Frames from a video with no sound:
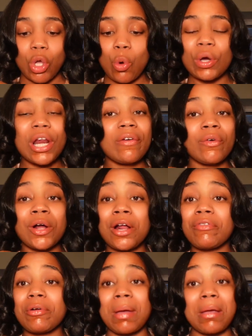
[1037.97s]
whatever
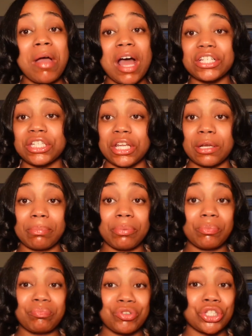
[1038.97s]
whatever maybe i just didn't
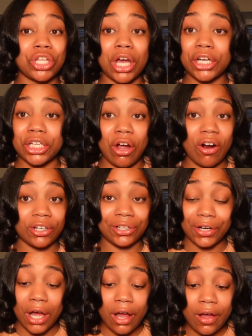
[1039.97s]
study hard
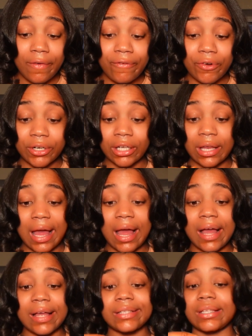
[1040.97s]
enough for the
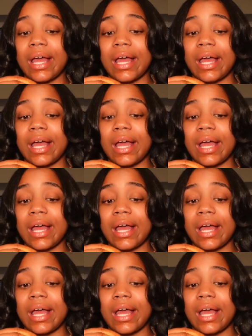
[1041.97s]
class.